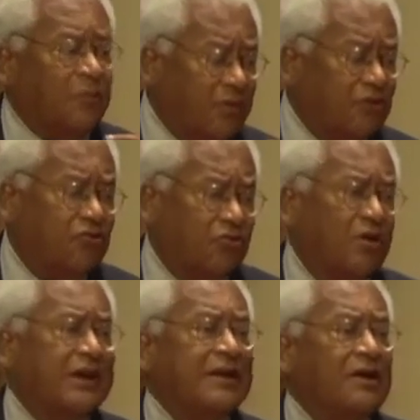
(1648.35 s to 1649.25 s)

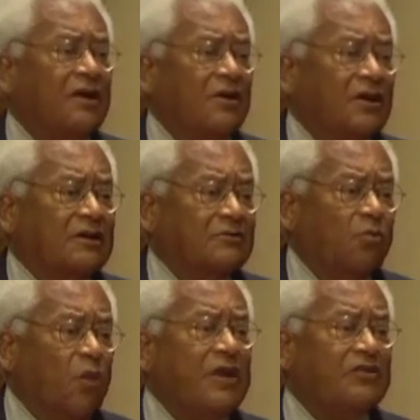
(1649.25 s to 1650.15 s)
perpetuate
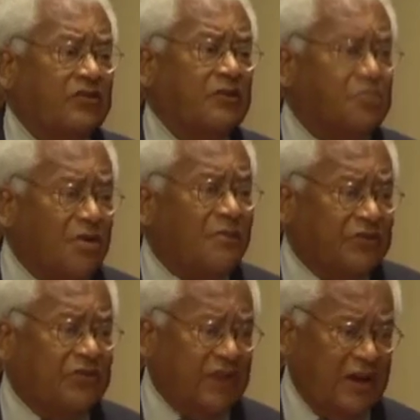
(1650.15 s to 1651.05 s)
white
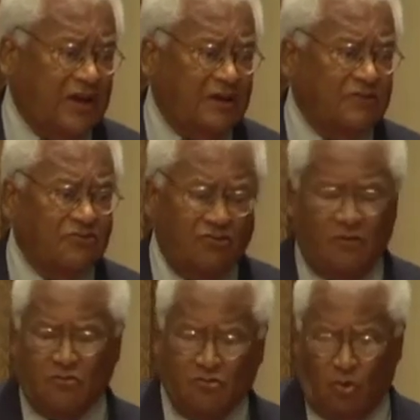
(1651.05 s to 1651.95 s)
supremacy and
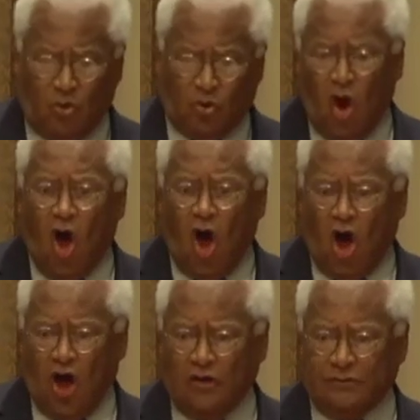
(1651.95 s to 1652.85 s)
Jim Crow
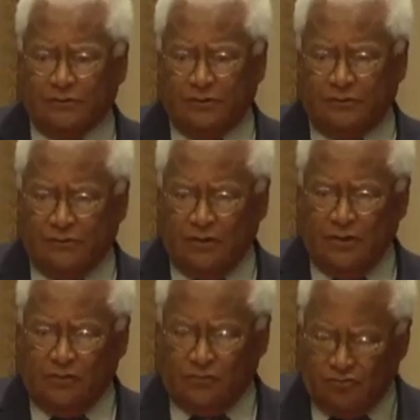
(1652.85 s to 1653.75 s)
law and
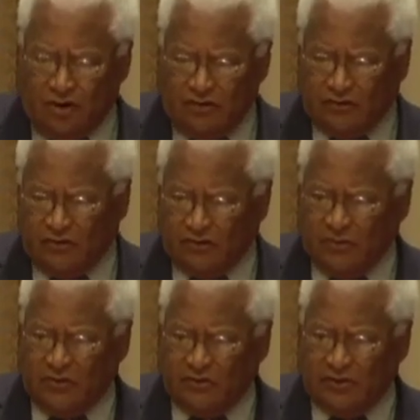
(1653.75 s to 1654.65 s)

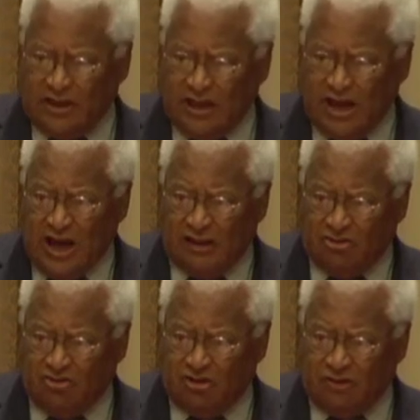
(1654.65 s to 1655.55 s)
racism as an
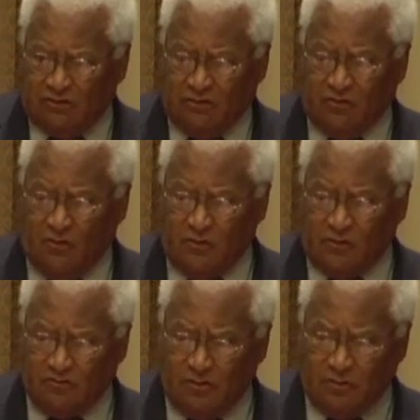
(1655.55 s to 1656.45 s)
ideology and as a
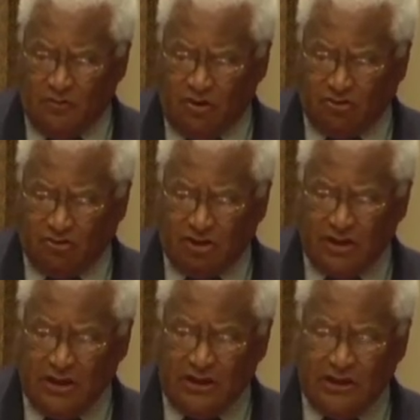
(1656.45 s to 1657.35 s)
form of repression
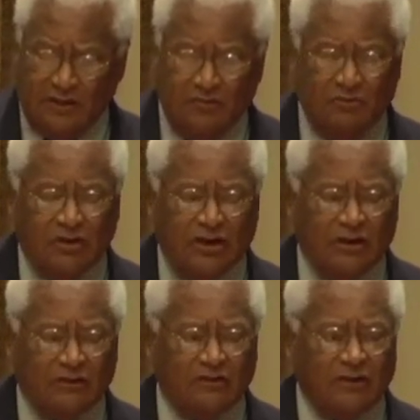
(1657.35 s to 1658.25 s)
in the
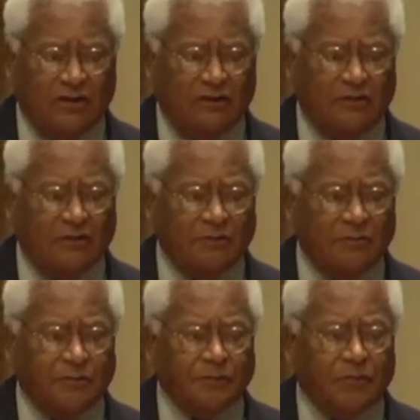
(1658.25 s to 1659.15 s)
United States.
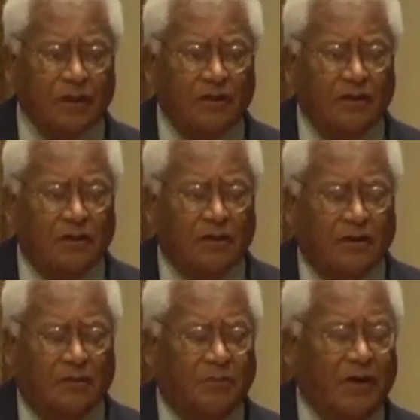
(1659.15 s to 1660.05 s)

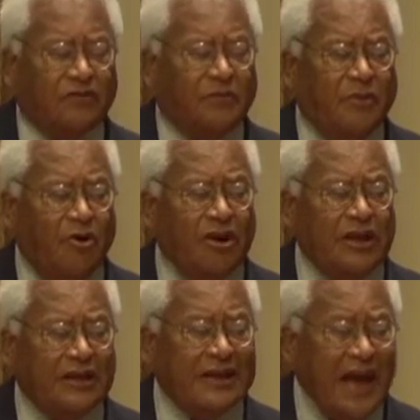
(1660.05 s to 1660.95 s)
A bus
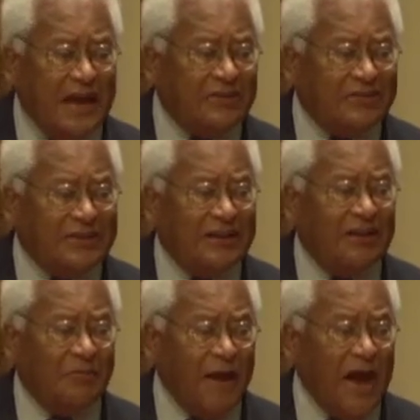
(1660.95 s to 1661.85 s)
burning in Anniston,
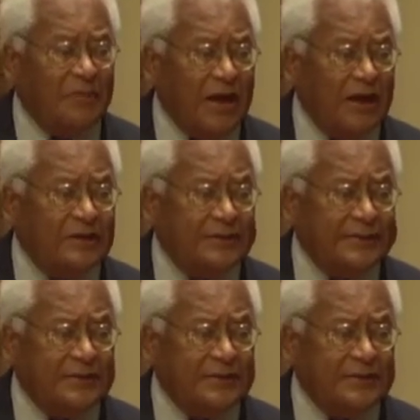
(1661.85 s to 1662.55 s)
Alabama,